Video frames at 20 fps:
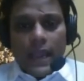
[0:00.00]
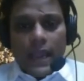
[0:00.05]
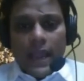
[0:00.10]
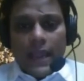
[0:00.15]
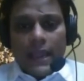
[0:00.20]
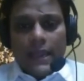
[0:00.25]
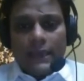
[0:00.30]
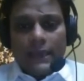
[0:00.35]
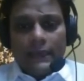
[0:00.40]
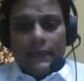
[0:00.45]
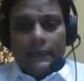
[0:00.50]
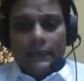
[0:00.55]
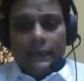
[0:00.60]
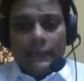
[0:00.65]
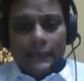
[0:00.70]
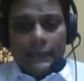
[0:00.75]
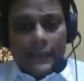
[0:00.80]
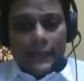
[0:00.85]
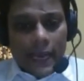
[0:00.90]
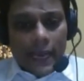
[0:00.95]
and
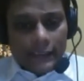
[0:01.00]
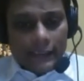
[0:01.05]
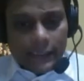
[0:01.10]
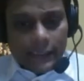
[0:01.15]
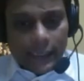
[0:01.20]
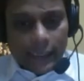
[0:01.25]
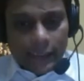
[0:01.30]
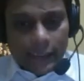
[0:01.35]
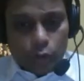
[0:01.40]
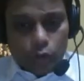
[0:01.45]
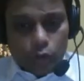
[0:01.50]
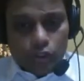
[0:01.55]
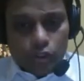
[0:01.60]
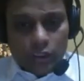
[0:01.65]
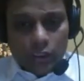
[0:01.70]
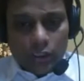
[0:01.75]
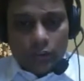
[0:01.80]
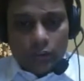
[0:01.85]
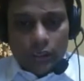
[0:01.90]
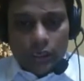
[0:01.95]
the other knight on
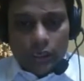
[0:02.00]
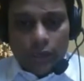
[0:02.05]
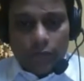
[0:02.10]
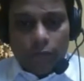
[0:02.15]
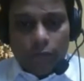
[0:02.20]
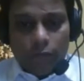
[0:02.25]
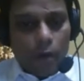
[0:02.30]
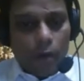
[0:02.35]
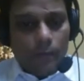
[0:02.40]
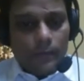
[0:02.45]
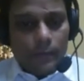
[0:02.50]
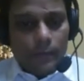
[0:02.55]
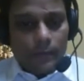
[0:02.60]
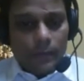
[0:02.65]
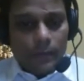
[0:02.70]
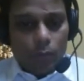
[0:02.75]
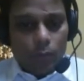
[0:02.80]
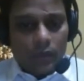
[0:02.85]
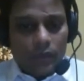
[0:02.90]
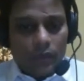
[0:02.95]
c3 from the
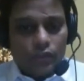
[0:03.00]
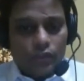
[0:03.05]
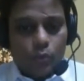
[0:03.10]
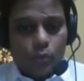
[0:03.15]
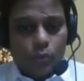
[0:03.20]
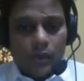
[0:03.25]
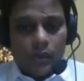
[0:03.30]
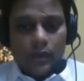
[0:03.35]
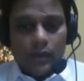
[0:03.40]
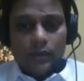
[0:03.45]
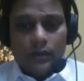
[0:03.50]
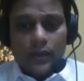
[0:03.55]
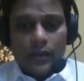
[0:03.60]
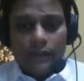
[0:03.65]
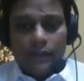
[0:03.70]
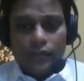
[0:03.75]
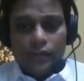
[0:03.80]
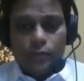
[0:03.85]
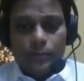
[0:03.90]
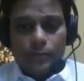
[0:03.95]
b1 square,
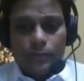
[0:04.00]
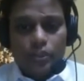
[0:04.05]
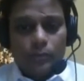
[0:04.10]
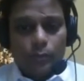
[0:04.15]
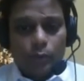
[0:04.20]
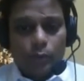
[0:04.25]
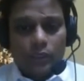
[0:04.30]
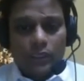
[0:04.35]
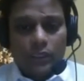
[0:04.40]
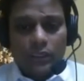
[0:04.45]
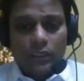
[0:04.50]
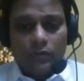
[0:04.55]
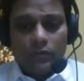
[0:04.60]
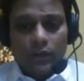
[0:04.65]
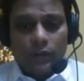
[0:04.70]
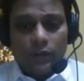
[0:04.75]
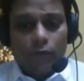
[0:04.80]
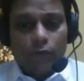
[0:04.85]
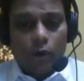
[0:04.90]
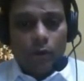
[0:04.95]
and this bishop on
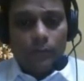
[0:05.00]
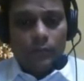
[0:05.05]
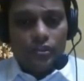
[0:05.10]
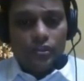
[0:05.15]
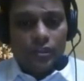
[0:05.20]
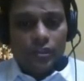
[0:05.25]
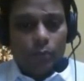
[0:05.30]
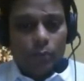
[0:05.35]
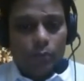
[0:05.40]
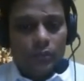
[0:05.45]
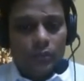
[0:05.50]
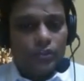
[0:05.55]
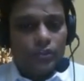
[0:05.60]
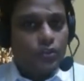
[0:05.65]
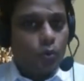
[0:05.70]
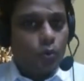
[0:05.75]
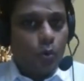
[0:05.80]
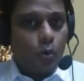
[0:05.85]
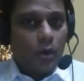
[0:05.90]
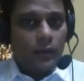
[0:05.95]
e3 from the c1
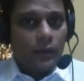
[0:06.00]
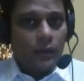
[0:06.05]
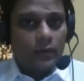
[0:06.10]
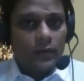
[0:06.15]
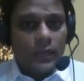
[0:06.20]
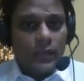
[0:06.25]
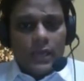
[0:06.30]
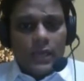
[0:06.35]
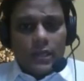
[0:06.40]
square.